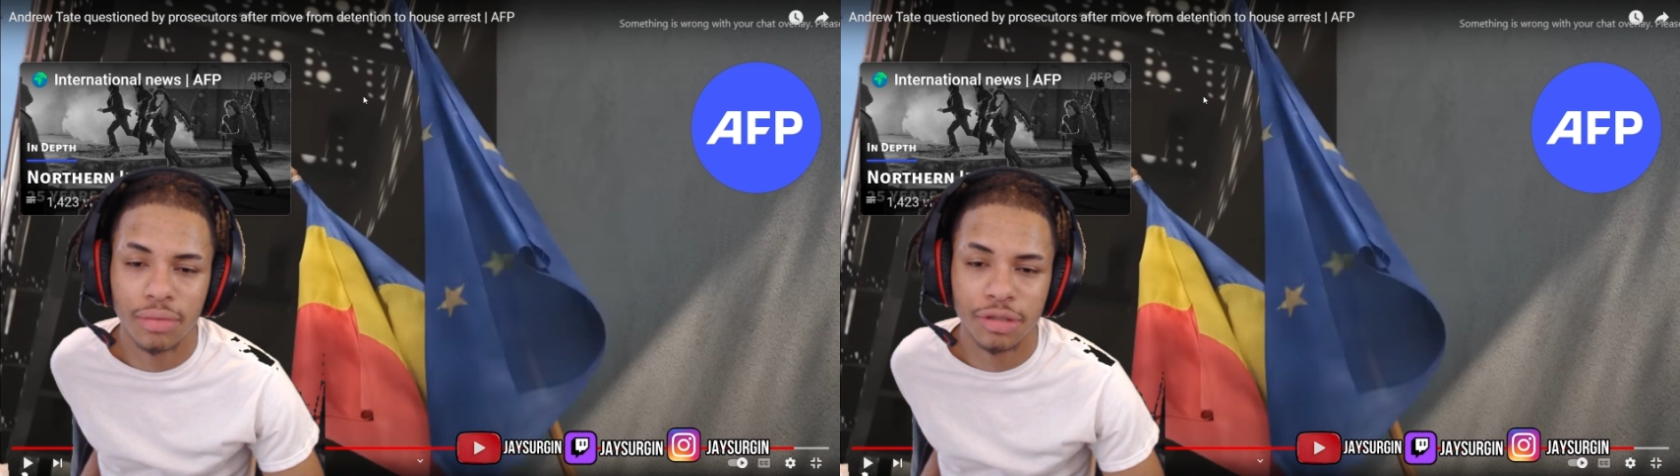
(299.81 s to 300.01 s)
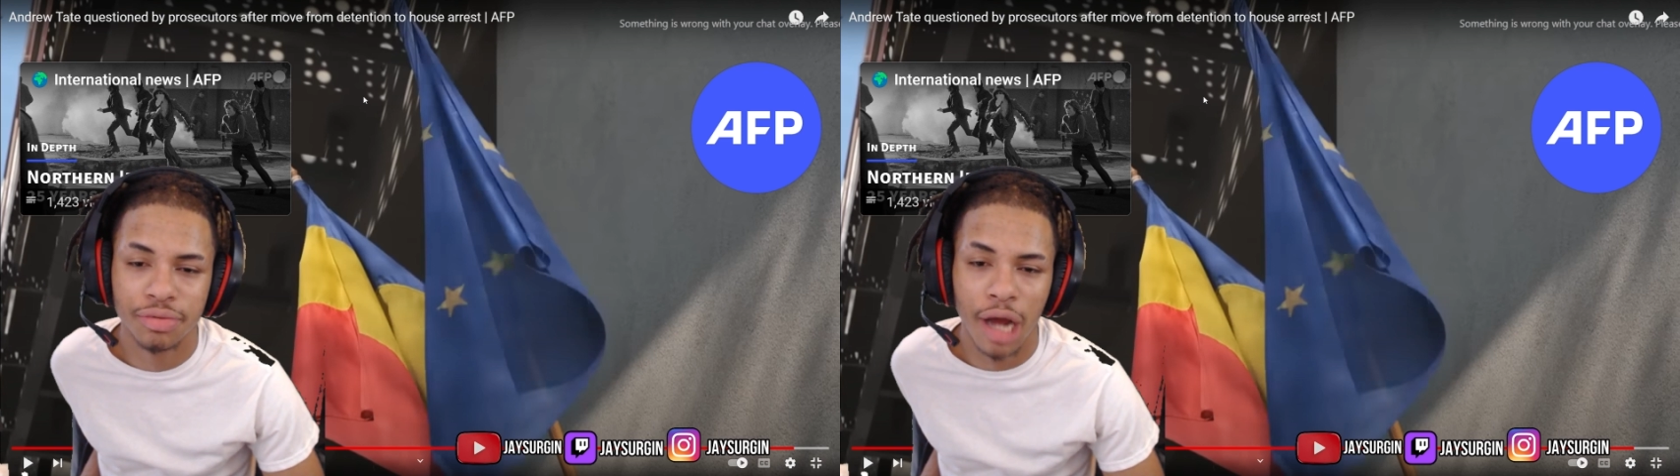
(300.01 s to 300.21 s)

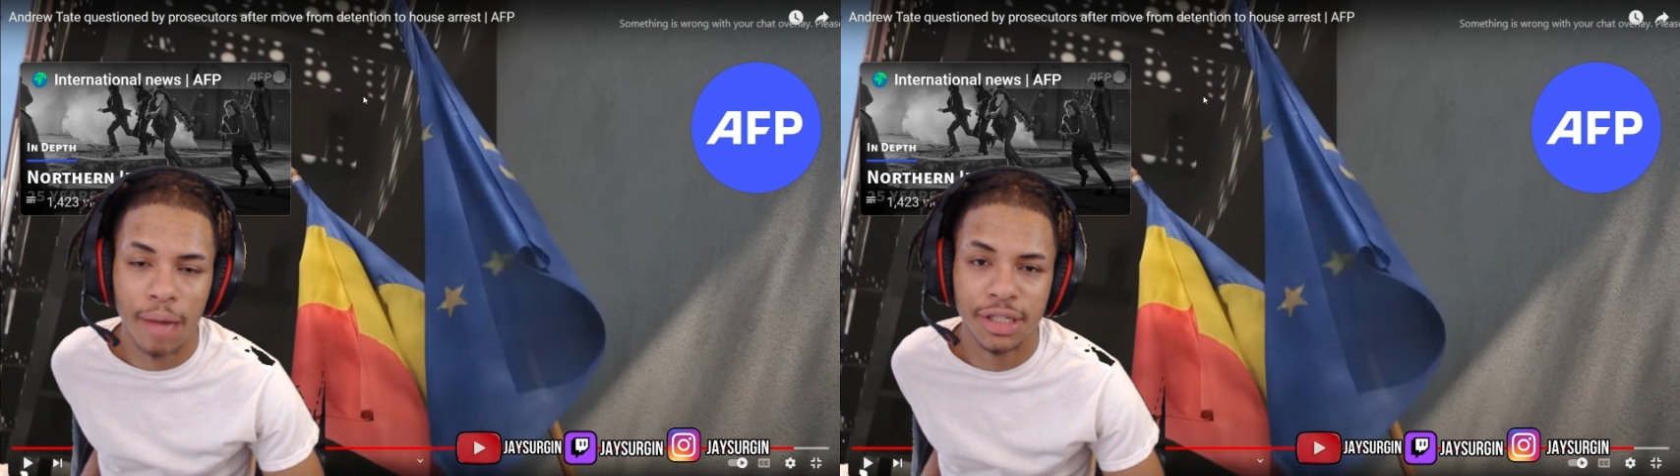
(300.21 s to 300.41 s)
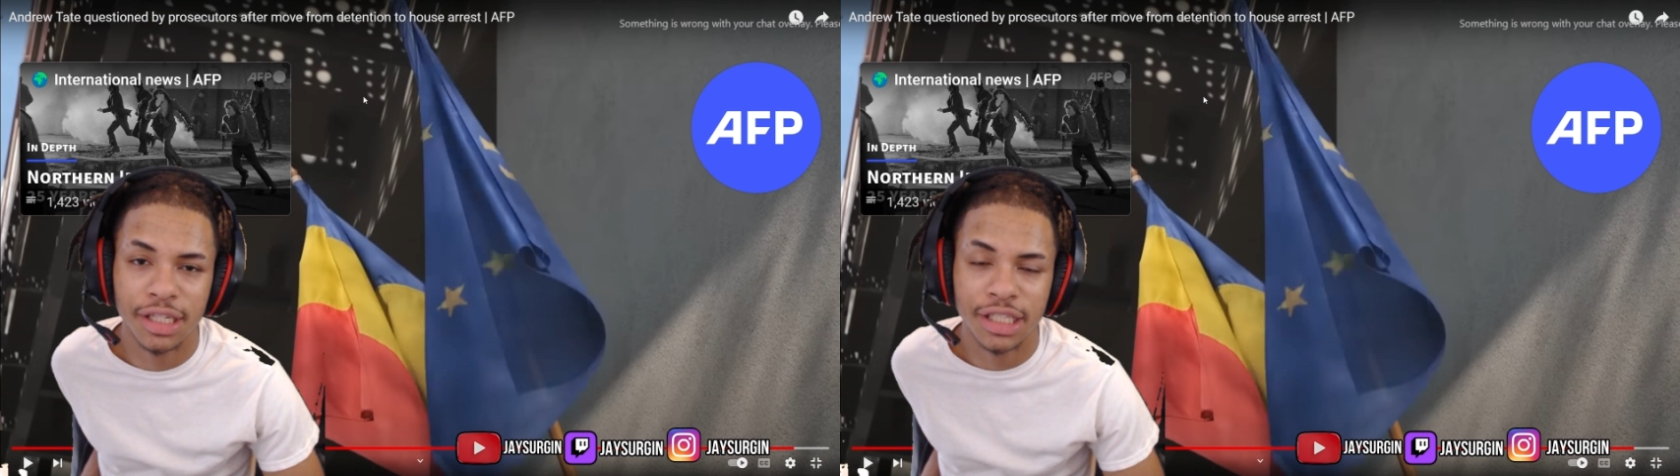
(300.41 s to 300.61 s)
subscribe
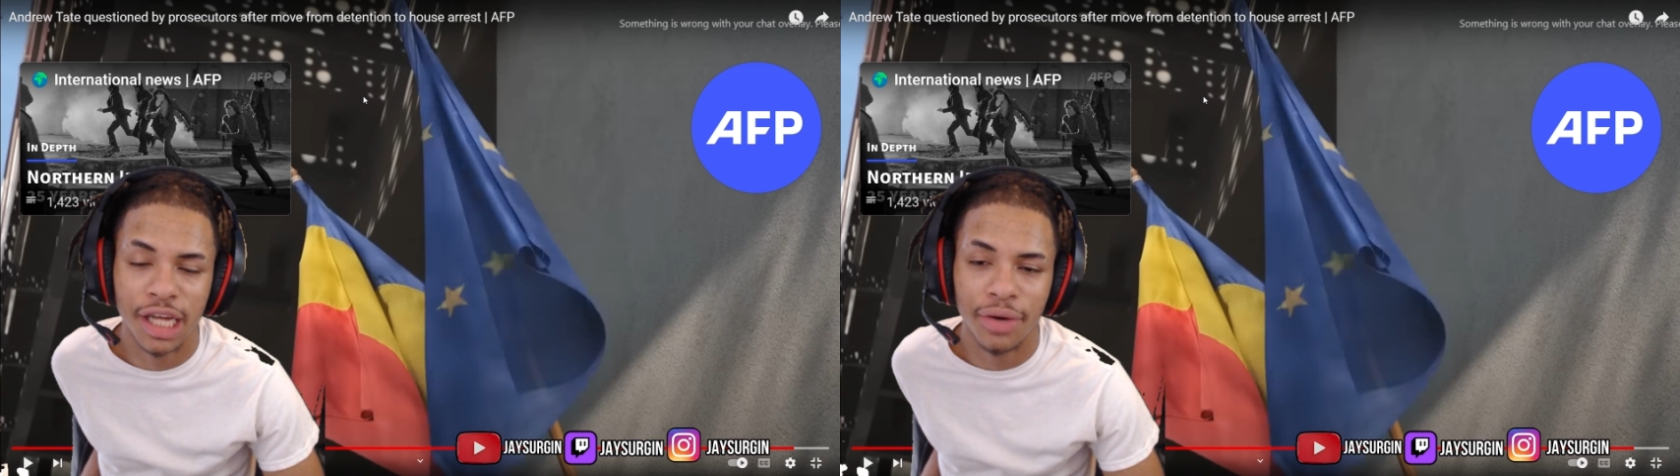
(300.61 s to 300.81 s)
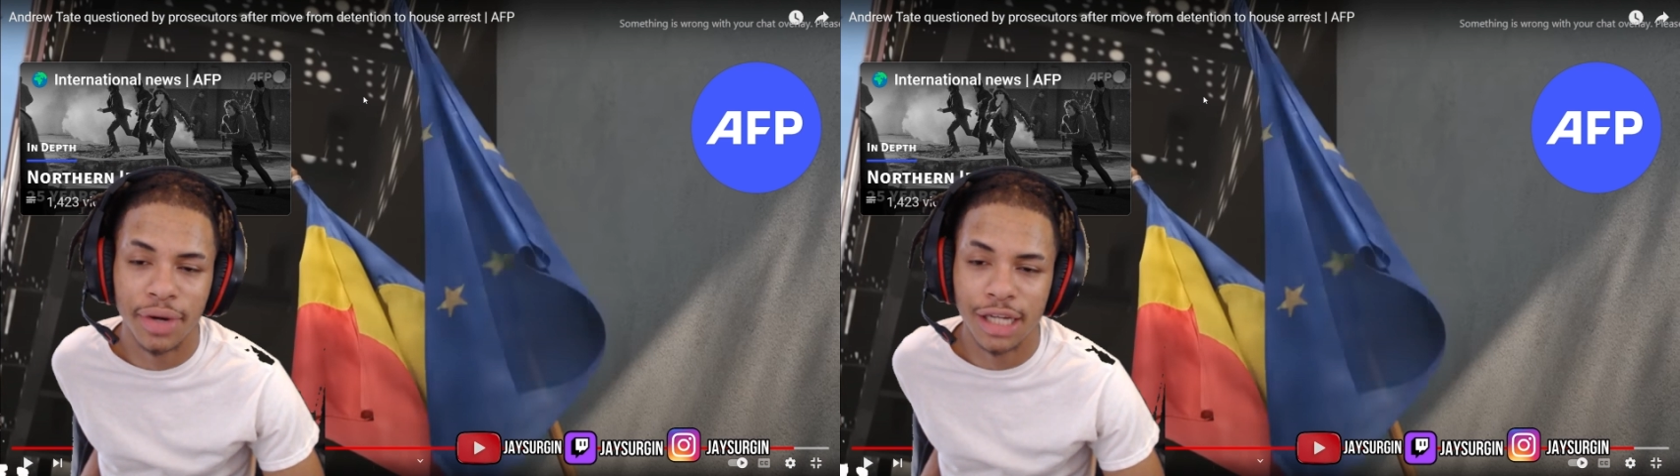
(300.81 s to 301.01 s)
to this
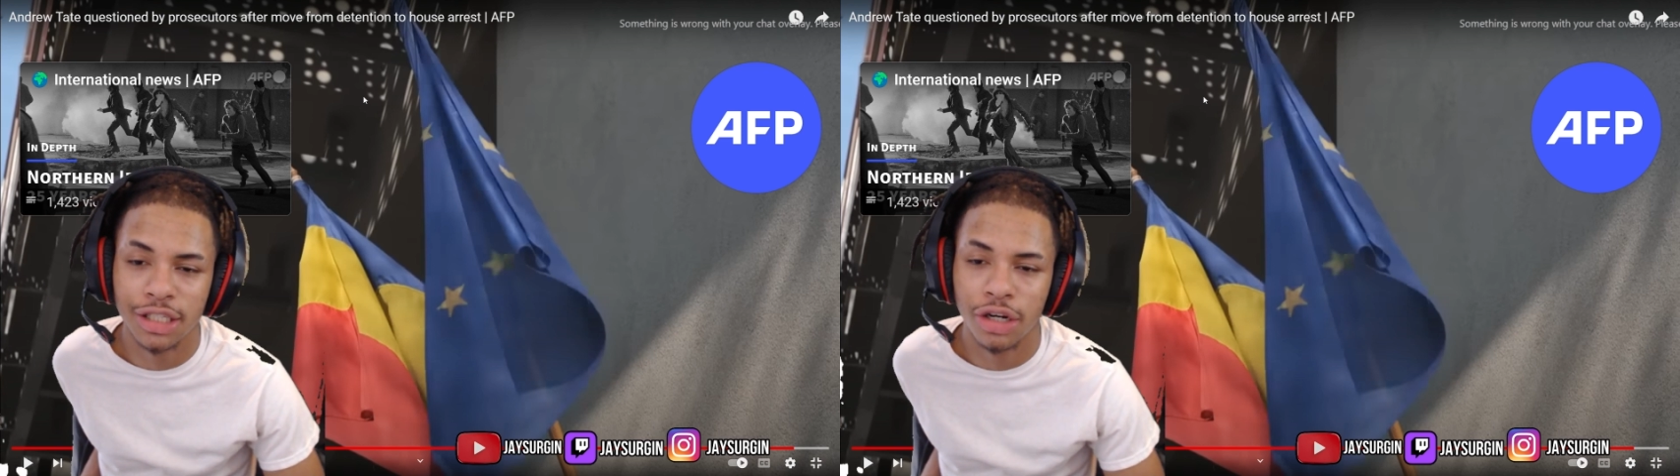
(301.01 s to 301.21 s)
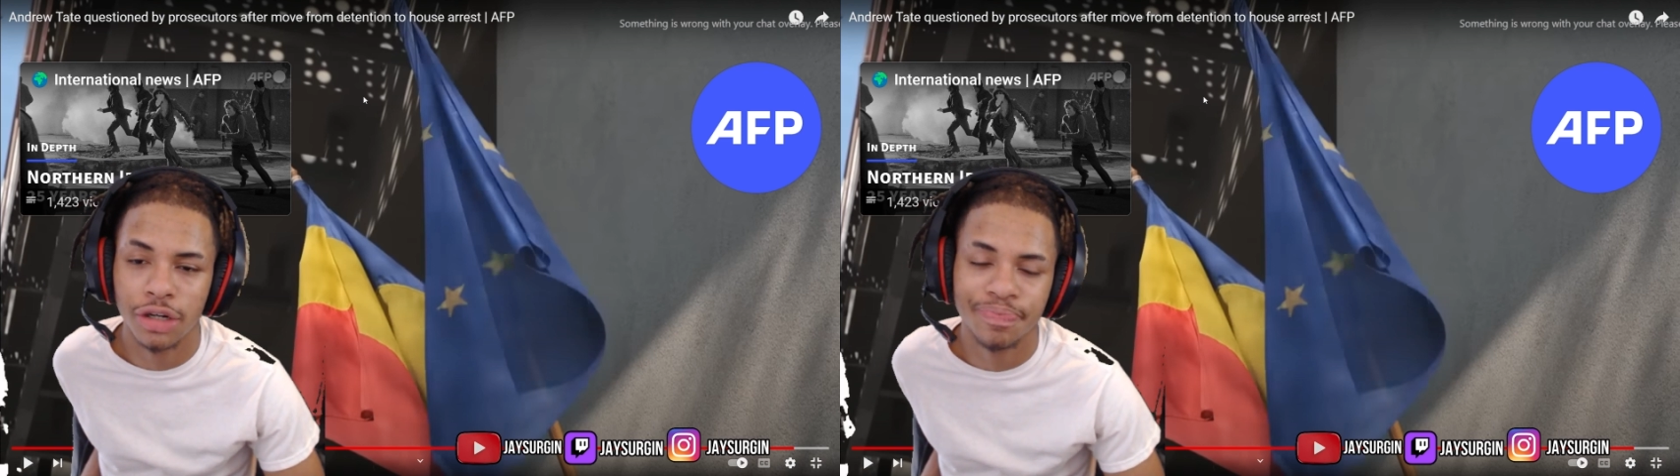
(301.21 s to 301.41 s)
channel and that
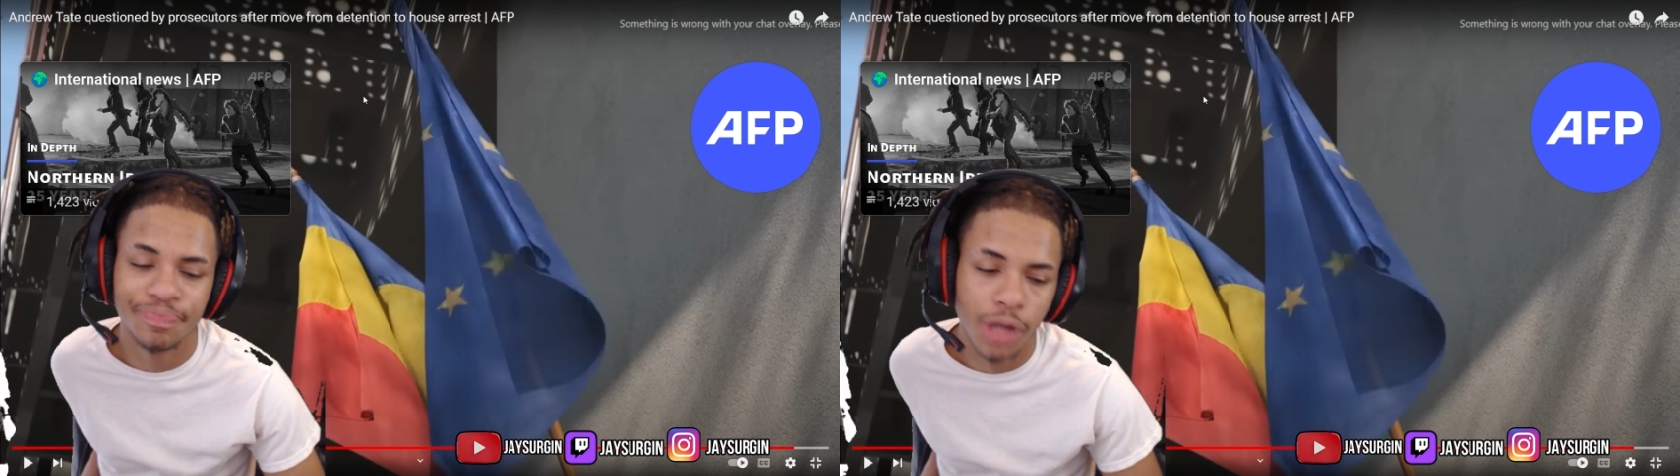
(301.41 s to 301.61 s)
channel.